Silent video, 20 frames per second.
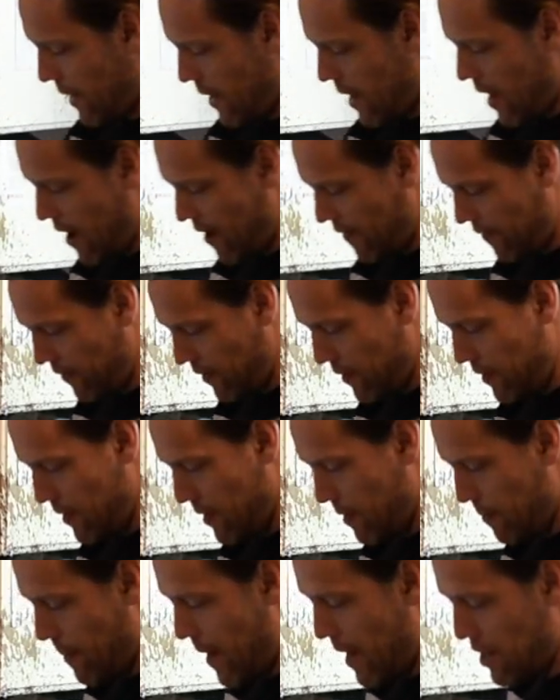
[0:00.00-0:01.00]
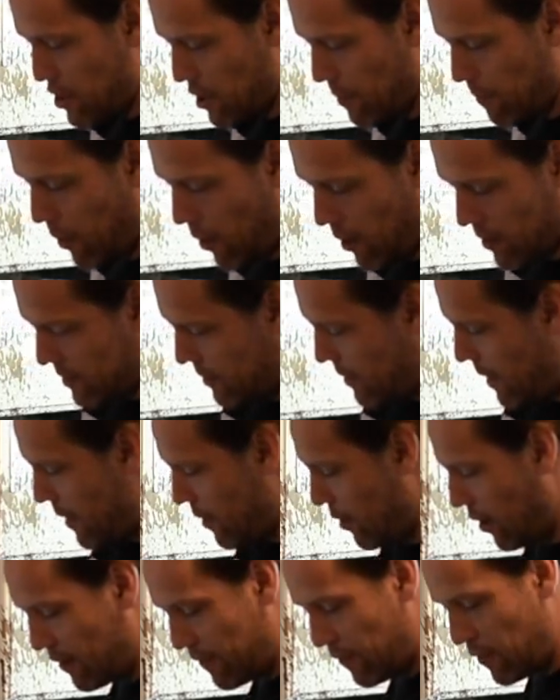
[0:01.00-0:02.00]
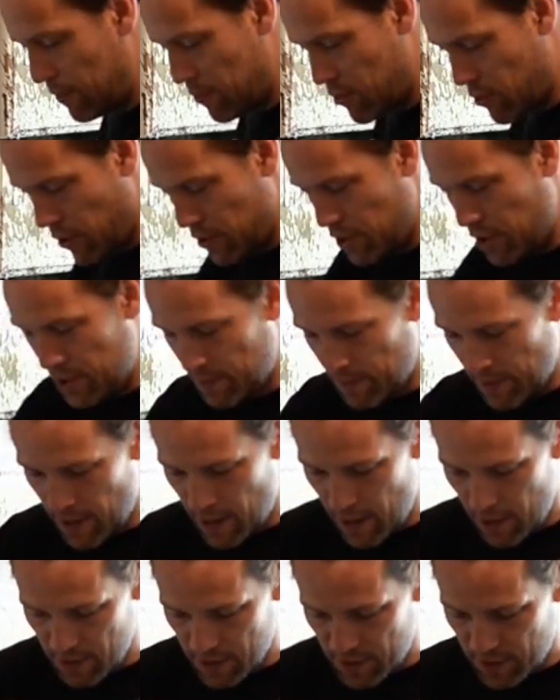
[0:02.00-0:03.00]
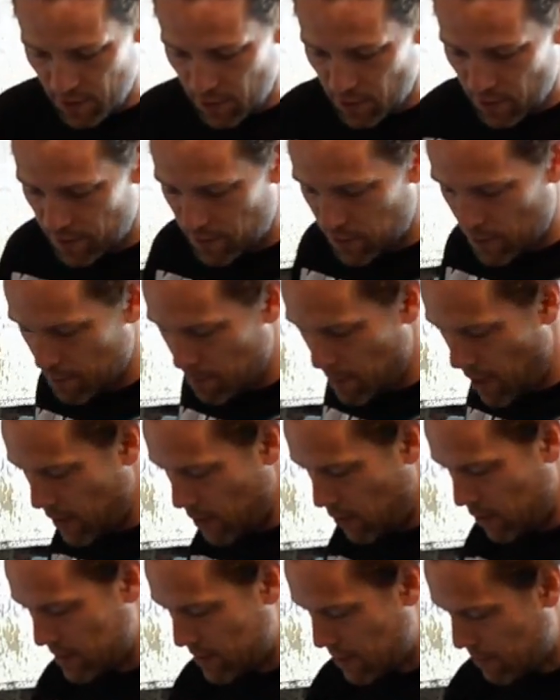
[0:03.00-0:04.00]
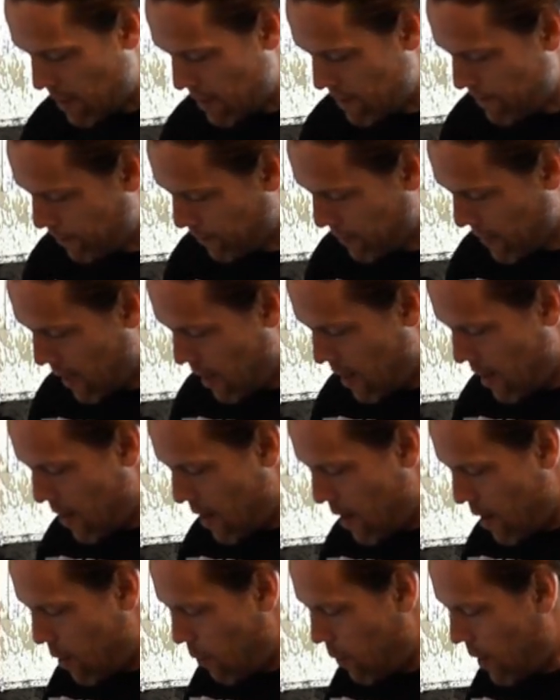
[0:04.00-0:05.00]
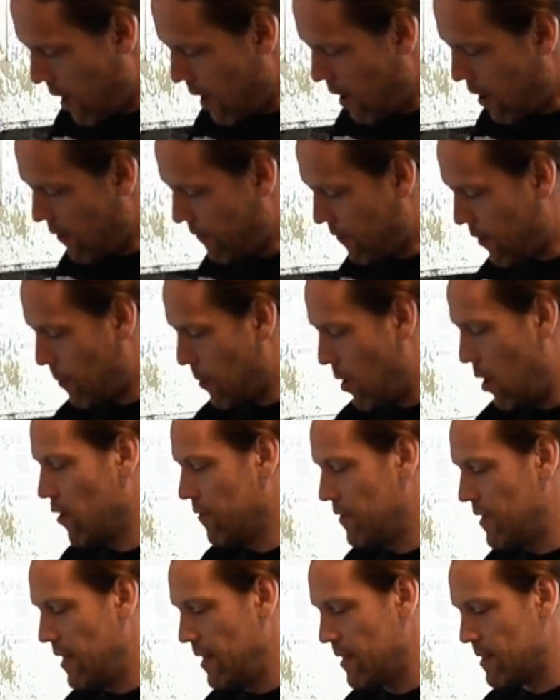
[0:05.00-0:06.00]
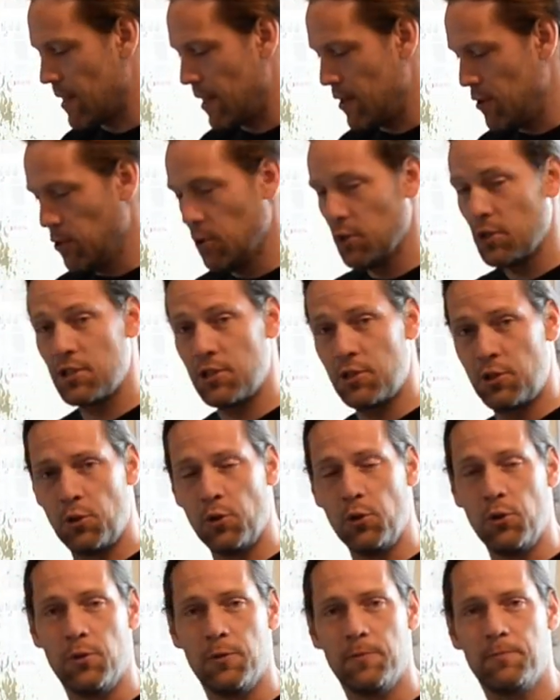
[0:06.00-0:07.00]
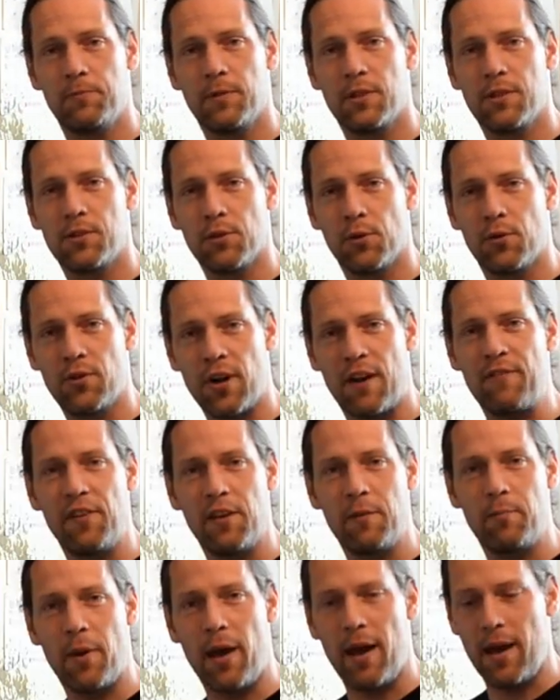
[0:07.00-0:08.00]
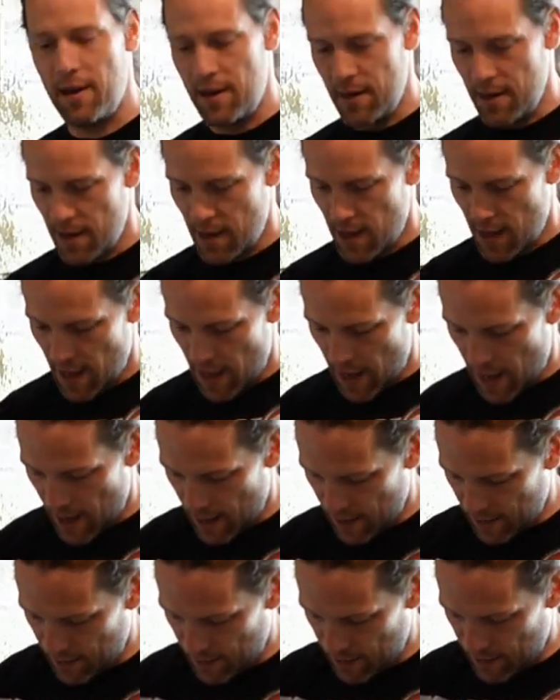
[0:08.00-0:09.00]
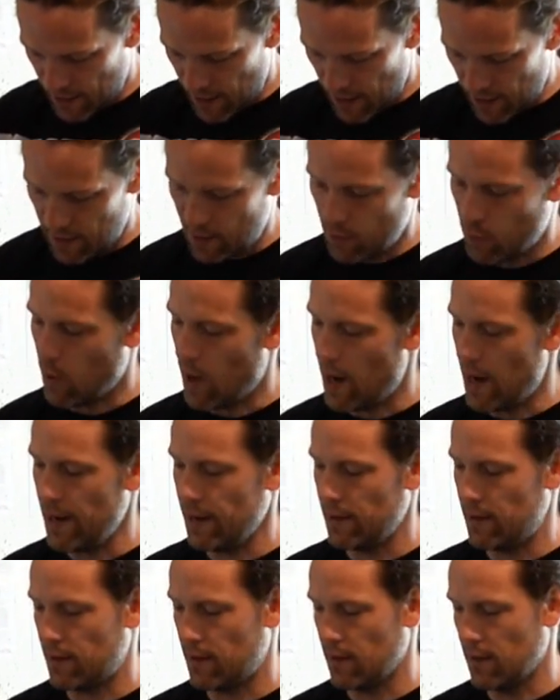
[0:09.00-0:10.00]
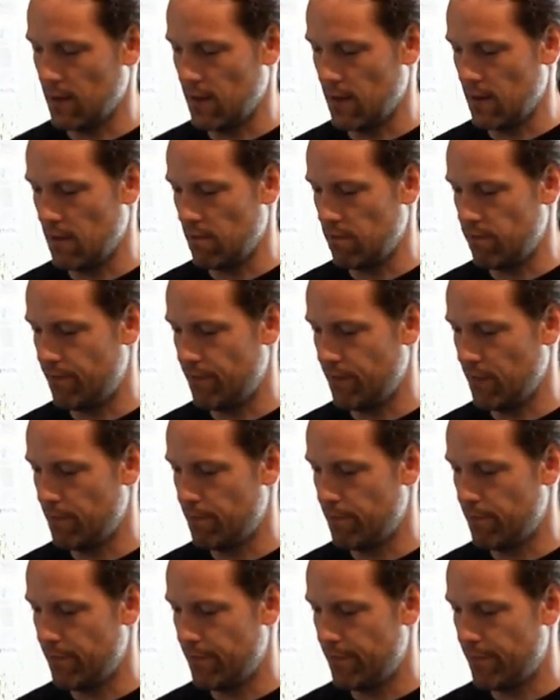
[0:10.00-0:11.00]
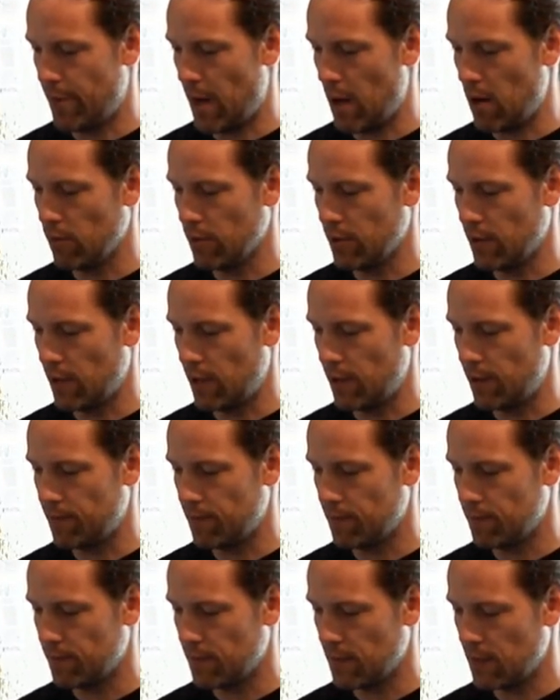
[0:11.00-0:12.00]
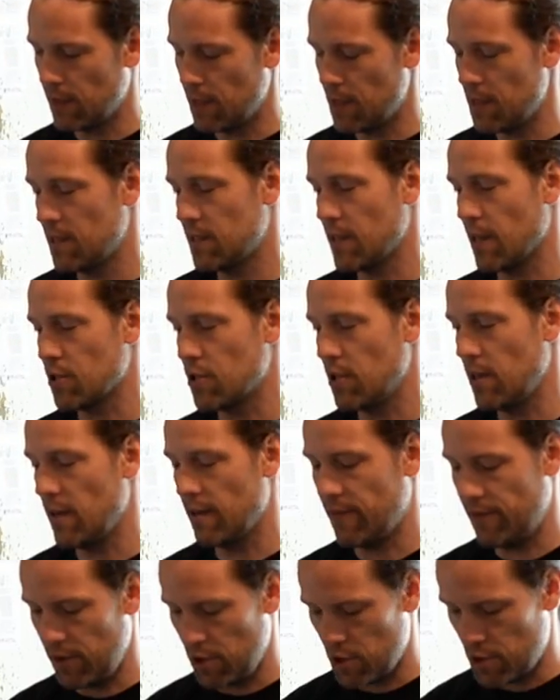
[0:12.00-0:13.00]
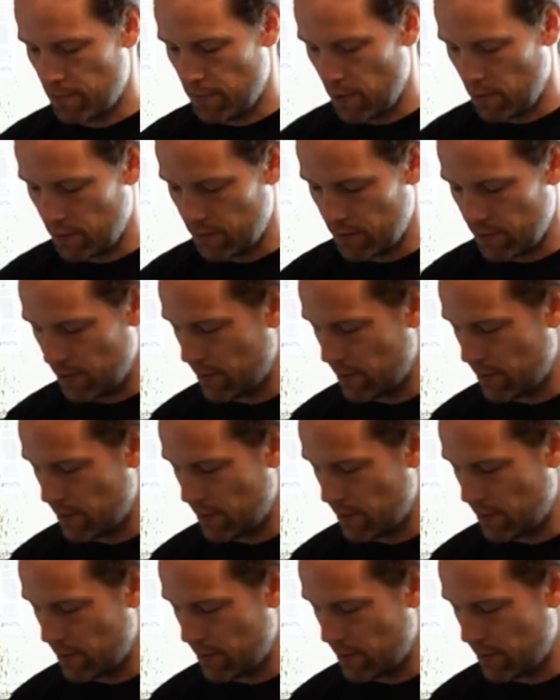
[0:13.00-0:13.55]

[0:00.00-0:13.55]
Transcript: I have in the magic box that I got from George Eastman House or from Mark Osterman well from all this I use two so graphic pen and that white uh, powder that is actually a fishbone